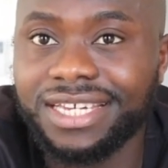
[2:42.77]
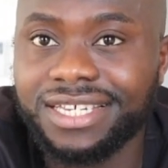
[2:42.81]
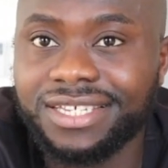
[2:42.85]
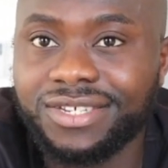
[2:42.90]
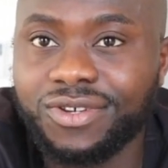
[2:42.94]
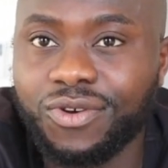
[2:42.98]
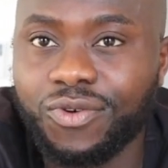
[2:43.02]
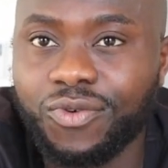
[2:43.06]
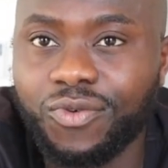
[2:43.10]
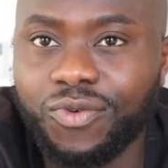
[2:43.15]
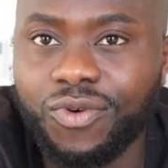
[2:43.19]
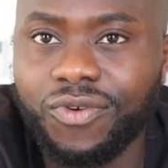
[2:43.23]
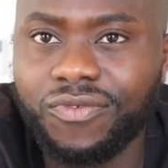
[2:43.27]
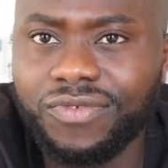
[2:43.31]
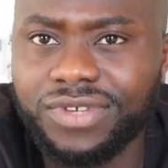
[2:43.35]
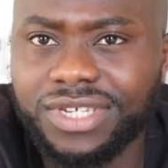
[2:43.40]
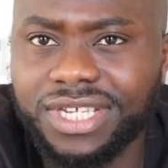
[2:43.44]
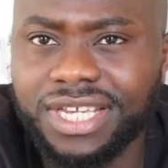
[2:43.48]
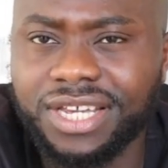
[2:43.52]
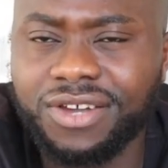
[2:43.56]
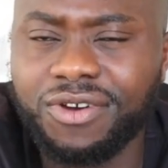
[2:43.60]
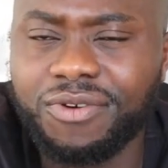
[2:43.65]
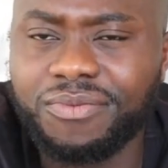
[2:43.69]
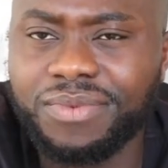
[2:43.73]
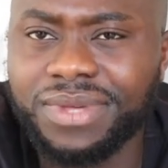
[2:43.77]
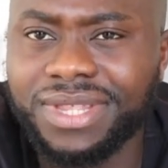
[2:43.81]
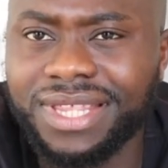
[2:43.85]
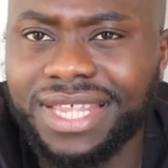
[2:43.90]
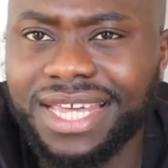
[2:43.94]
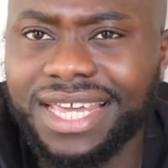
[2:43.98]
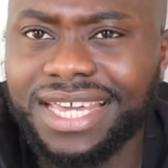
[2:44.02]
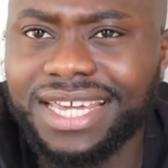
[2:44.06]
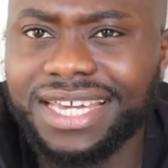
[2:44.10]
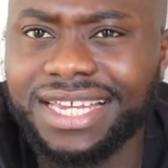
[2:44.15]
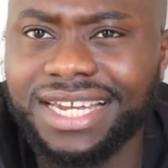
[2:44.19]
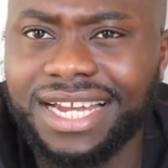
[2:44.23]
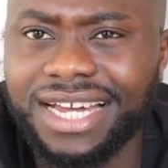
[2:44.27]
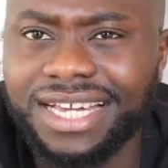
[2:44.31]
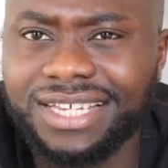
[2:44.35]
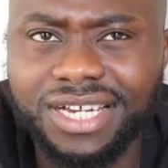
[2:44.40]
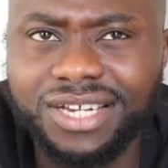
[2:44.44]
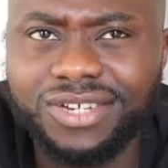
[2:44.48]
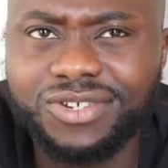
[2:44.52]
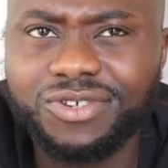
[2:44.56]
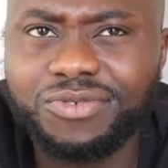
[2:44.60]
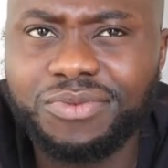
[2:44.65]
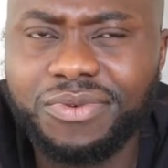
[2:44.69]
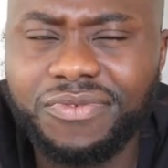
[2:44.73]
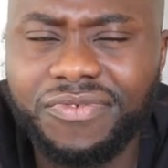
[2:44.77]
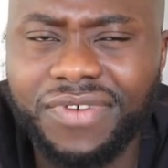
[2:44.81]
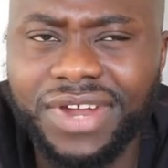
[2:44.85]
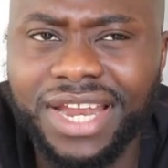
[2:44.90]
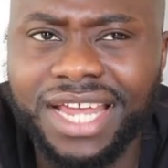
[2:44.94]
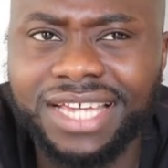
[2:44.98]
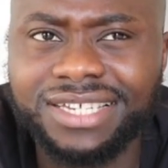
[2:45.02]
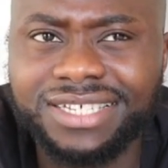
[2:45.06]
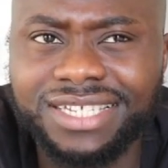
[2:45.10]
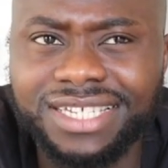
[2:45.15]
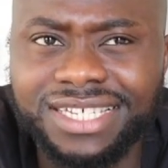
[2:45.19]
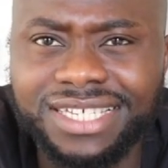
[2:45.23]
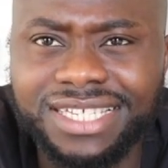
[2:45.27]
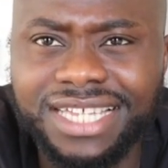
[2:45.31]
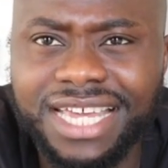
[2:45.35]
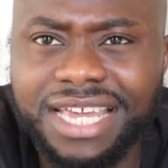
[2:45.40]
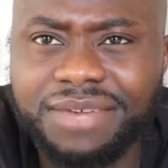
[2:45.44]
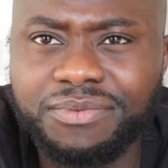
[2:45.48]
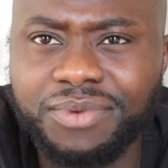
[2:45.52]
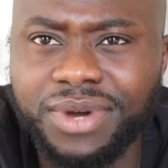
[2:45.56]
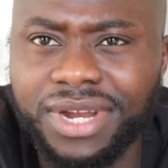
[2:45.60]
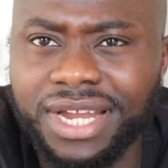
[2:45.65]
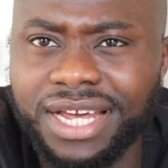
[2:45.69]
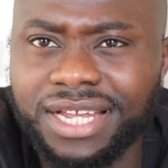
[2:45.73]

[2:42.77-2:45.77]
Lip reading: So obviously it got me thinking, like, should we financially stable?